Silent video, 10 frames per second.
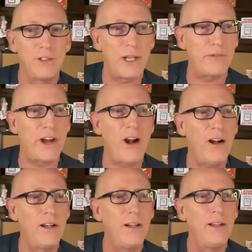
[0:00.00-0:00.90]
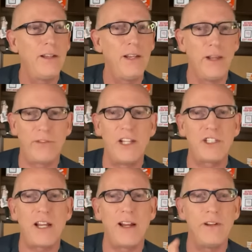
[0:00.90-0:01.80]
Is that fair? If I
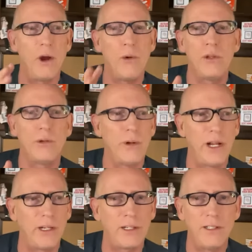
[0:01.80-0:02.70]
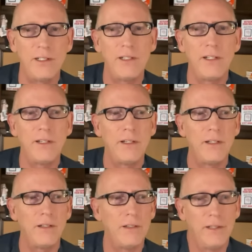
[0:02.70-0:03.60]
said, I know they're rigged,
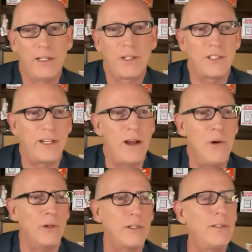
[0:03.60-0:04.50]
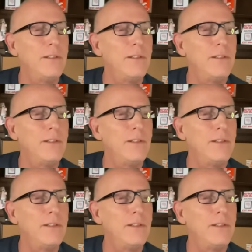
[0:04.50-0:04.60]
because I don't.